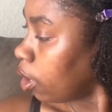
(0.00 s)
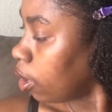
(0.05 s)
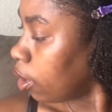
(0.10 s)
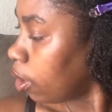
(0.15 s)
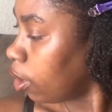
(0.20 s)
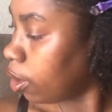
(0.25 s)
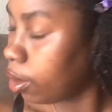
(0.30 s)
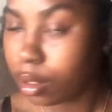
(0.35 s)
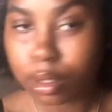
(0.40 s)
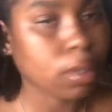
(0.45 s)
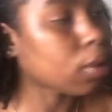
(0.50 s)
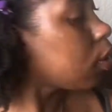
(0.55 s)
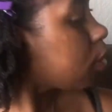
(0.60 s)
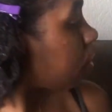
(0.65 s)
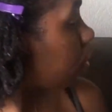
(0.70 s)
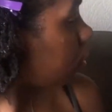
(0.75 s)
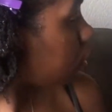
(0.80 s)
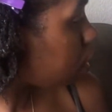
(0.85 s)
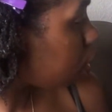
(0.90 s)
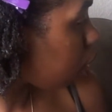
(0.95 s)
Alright,
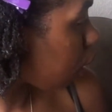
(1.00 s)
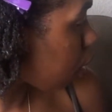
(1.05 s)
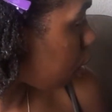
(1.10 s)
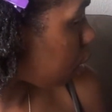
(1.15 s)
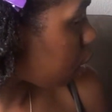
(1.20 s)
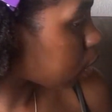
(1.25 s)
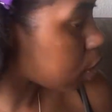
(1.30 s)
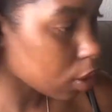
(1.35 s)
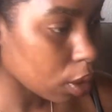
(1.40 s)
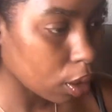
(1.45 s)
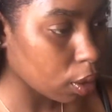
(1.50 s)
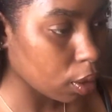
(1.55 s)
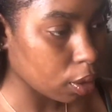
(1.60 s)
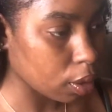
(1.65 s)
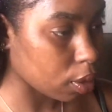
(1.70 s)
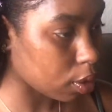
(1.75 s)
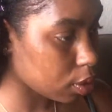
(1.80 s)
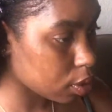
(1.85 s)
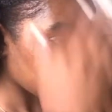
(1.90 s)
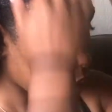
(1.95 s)
so I am done
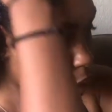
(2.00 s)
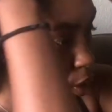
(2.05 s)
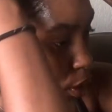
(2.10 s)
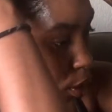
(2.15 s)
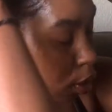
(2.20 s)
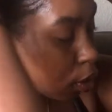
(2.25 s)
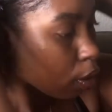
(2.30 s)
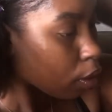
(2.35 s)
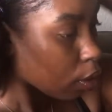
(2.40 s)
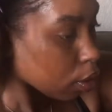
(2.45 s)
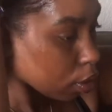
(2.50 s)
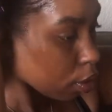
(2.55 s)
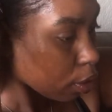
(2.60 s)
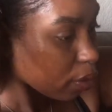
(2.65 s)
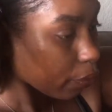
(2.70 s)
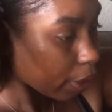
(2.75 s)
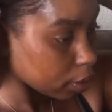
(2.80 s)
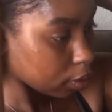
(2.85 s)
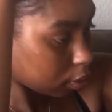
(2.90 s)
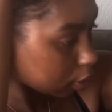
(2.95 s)
with this
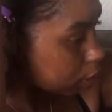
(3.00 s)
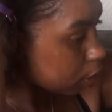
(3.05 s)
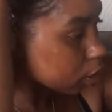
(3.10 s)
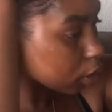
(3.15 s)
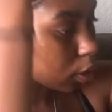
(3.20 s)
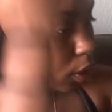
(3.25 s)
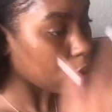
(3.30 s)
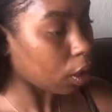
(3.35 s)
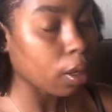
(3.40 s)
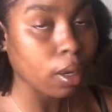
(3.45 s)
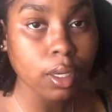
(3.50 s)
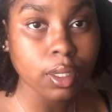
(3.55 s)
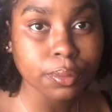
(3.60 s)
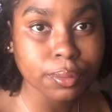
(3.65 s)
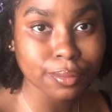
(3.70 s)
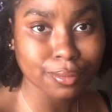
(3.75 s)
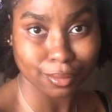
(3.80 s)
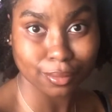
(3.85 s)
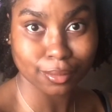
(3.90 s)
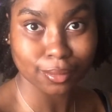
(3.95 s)
wet look
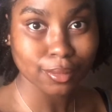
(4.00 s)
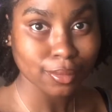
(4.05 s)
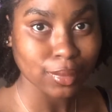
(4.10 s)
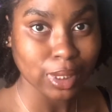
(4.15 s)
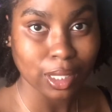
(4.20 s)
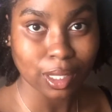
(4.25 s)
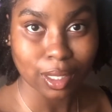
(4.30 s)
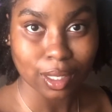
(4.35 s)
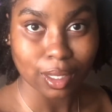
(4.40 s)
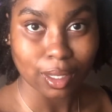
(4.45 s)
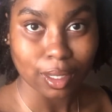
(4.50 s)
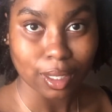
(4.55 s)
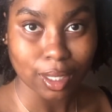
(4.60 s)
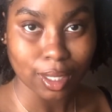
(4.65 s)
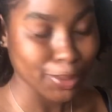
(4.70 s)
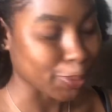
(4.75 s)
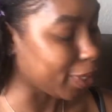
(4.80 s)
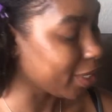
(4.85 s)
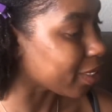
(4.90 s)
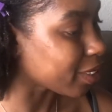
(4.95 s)
style. Kind of
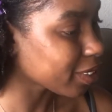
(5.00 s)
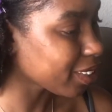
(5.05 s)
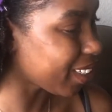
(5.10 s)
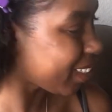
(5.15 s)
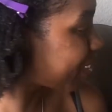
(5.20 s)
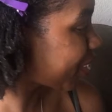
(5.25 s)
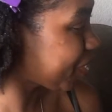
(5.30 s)
shook, I'm